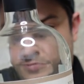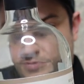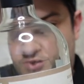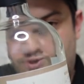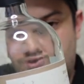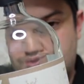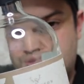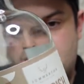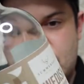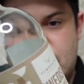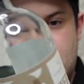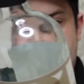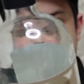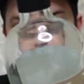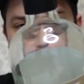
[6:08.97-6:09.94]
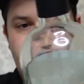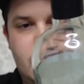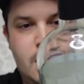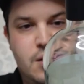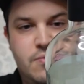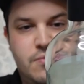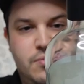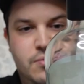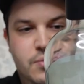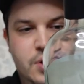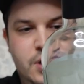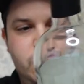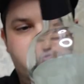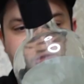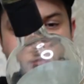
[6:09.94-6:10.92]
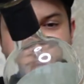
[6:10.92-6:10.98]
of course.
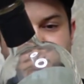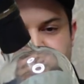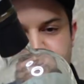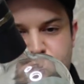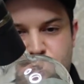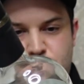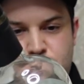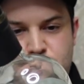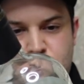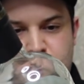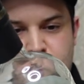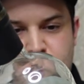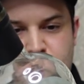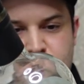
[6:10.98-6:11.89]
Interesting bottle.